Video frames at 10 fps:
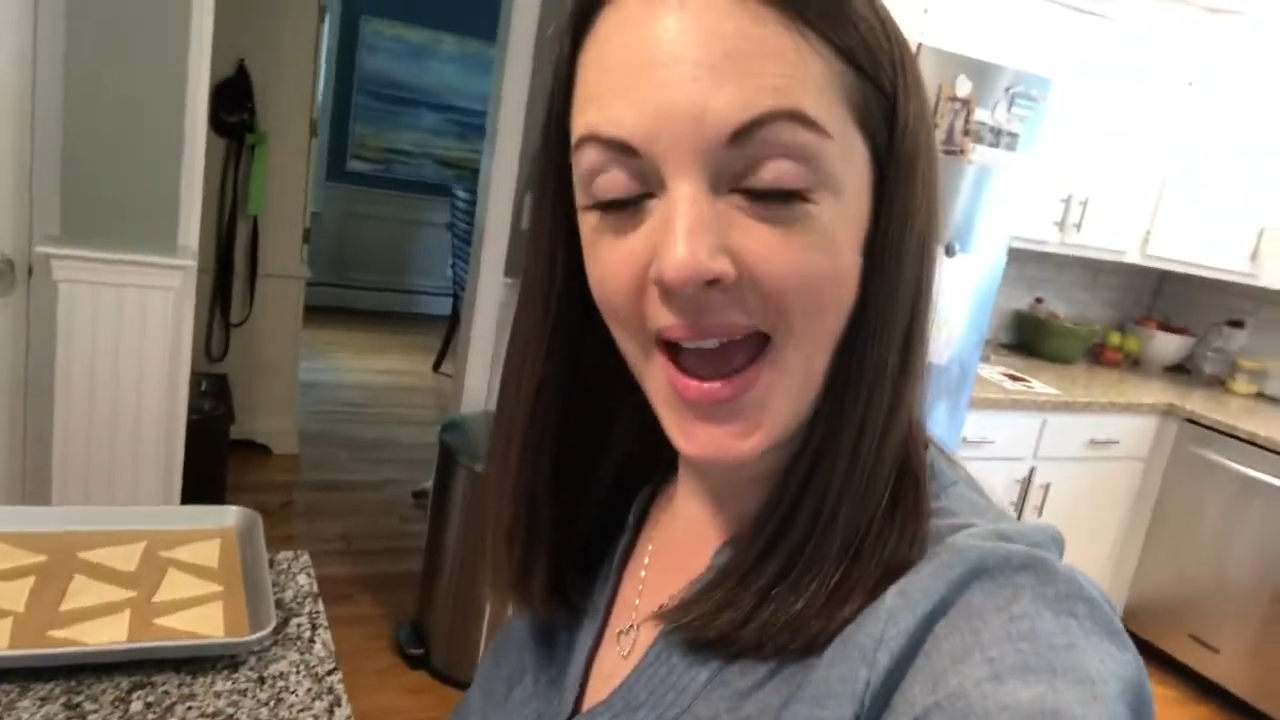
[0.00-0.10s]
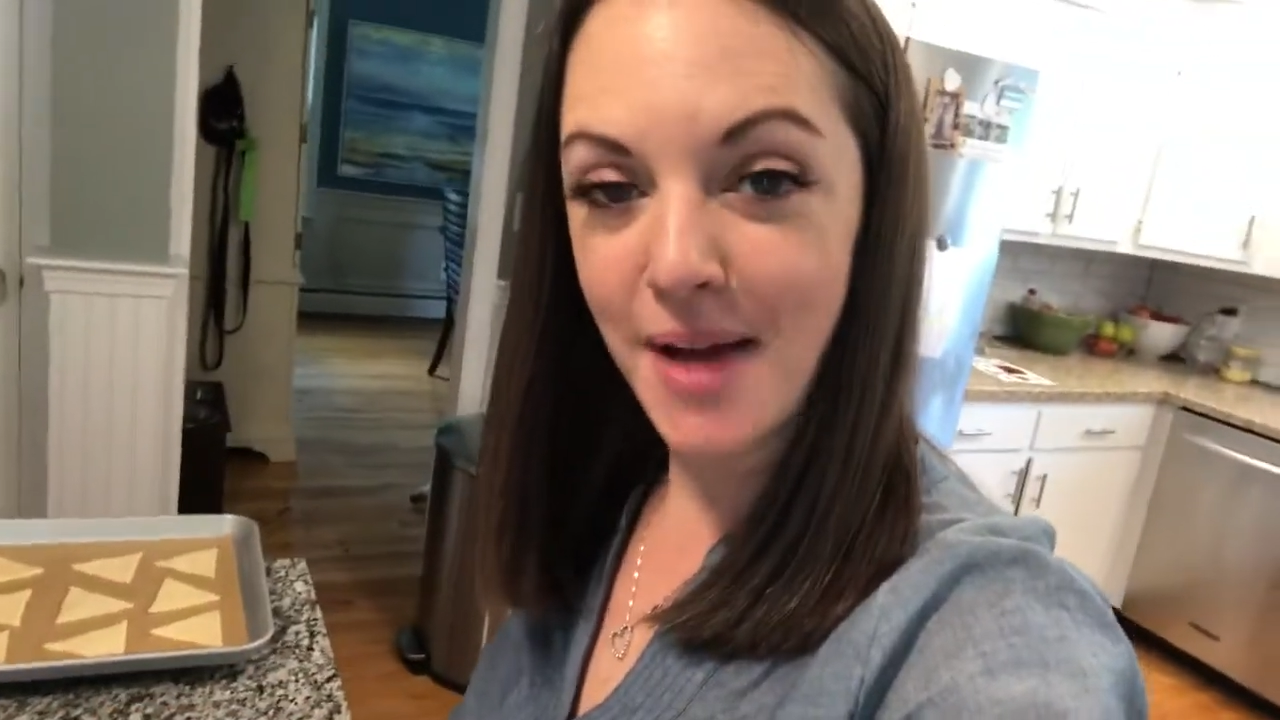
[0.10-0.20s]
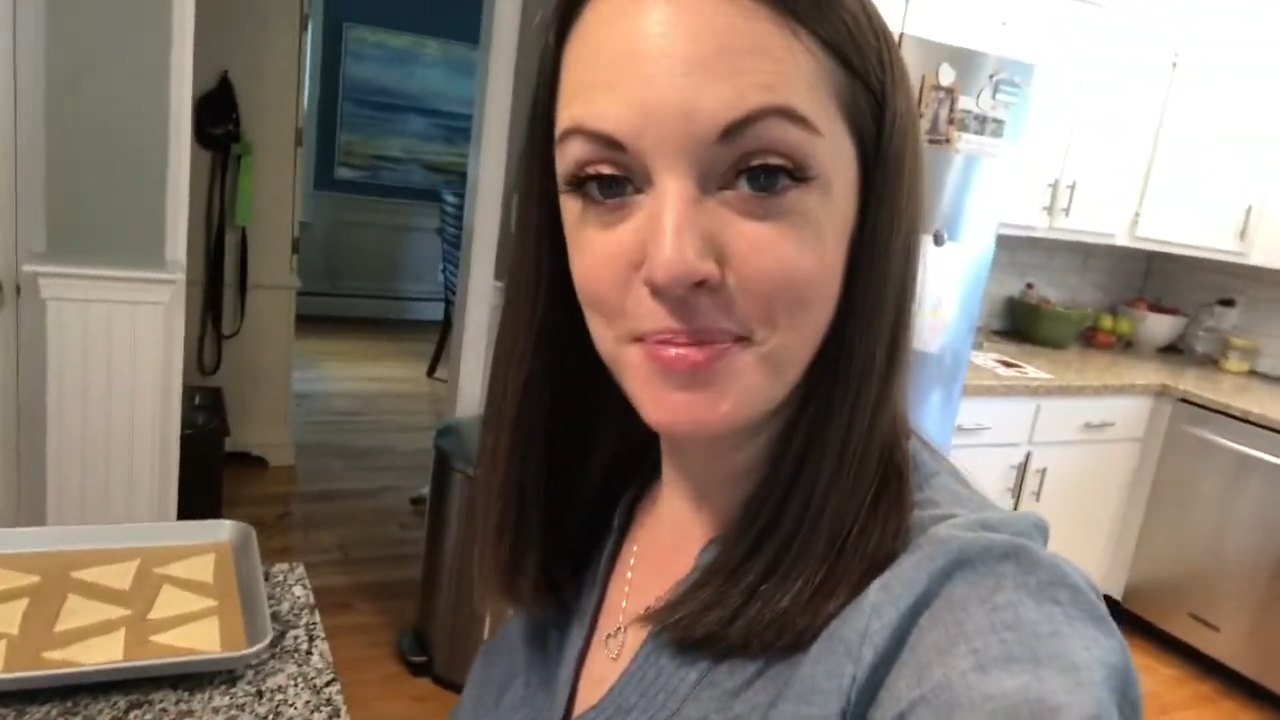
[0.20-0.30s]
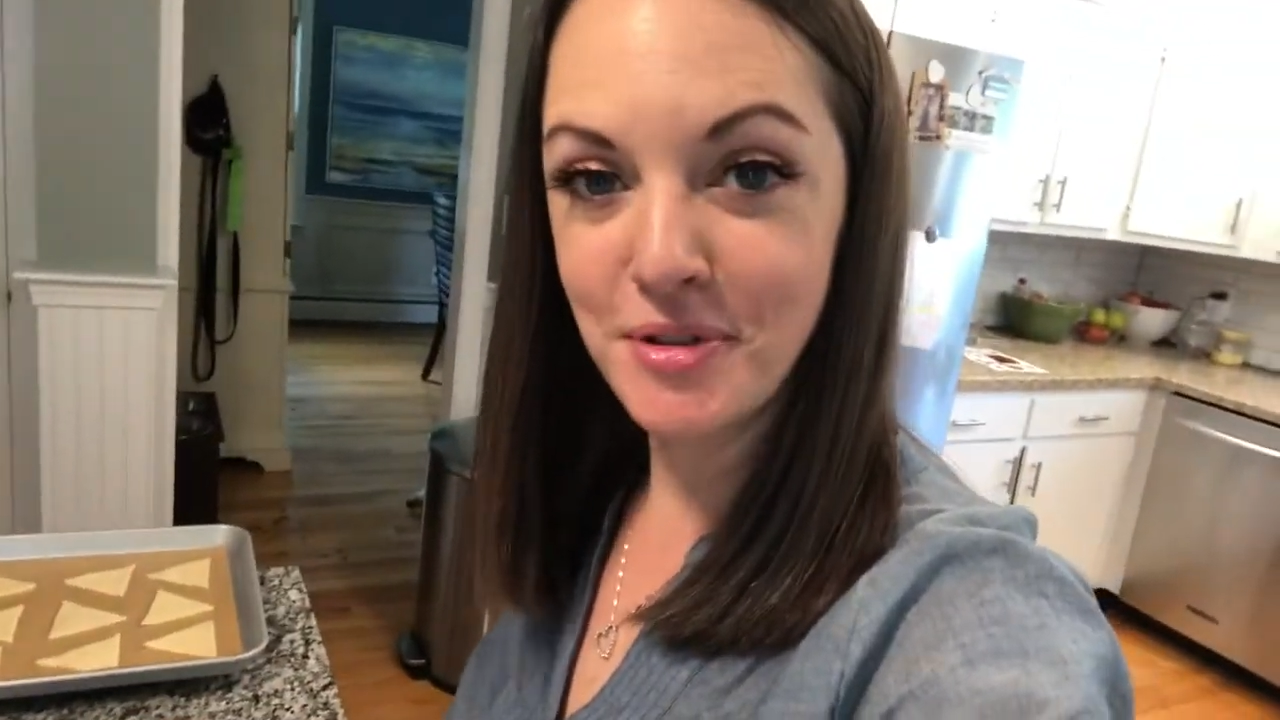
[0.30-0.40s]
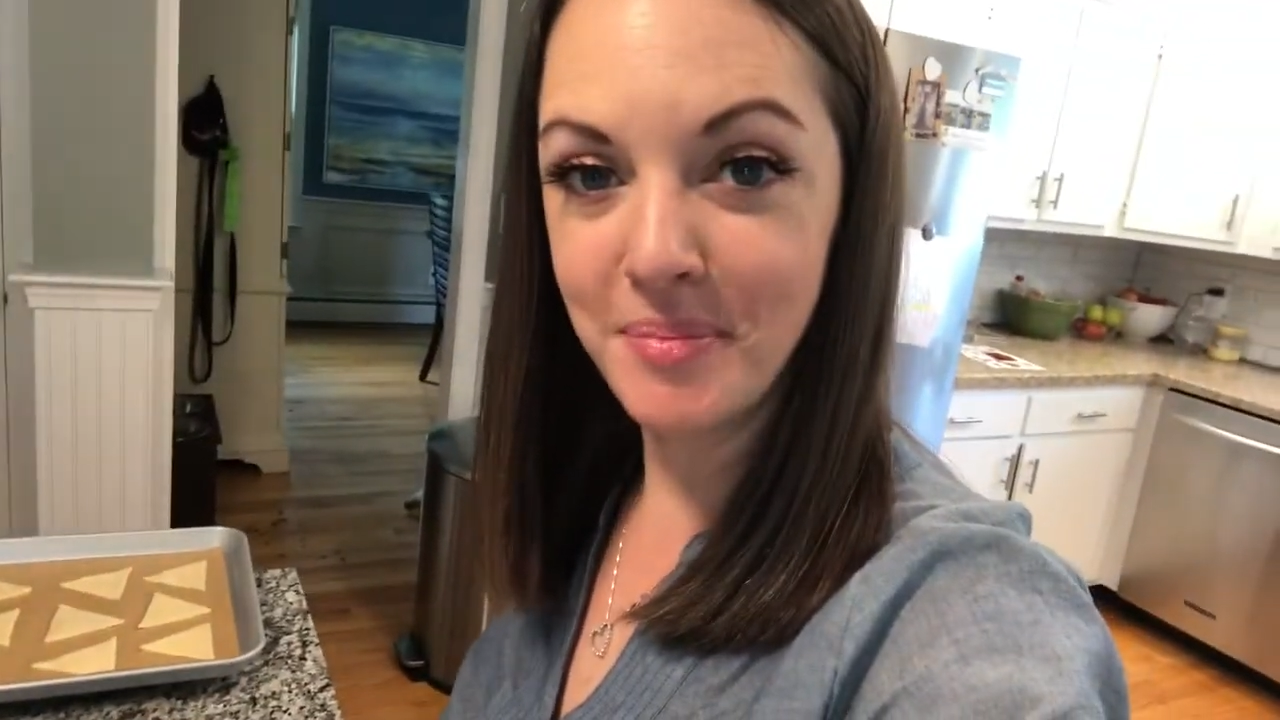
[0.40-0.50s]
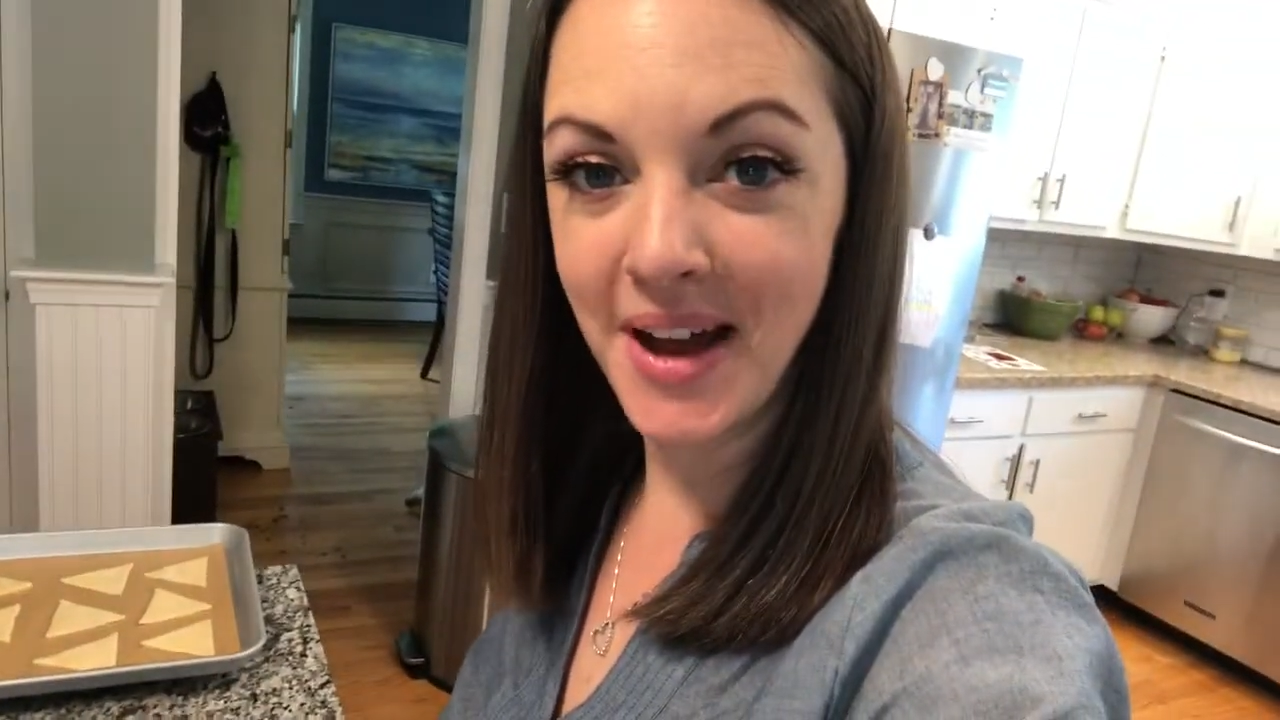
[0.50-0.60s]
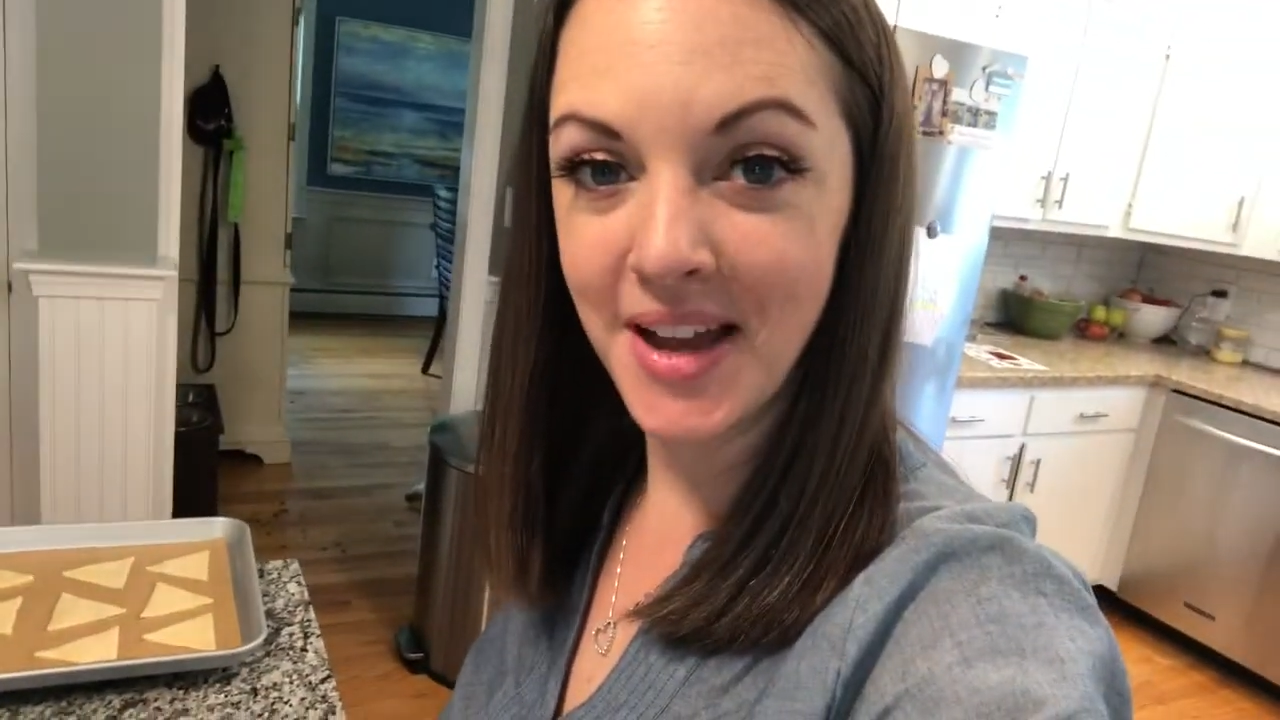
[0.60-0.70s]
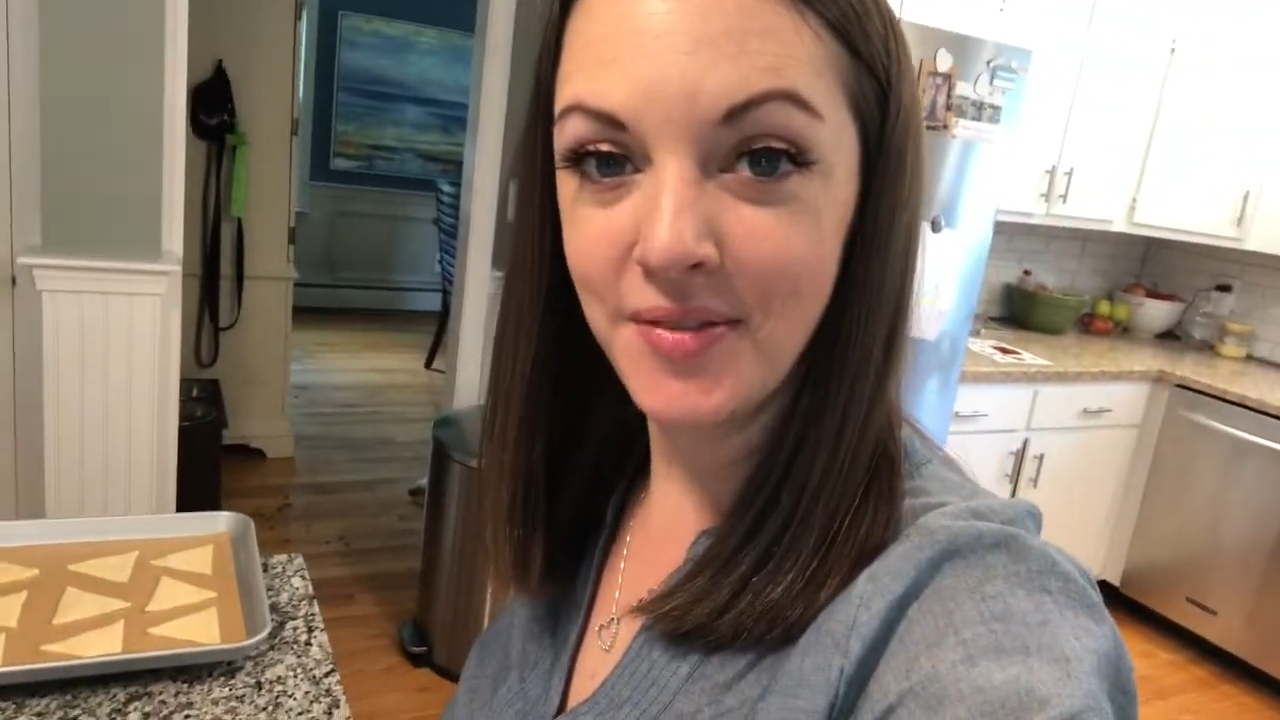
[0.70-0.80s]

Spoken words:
apple pie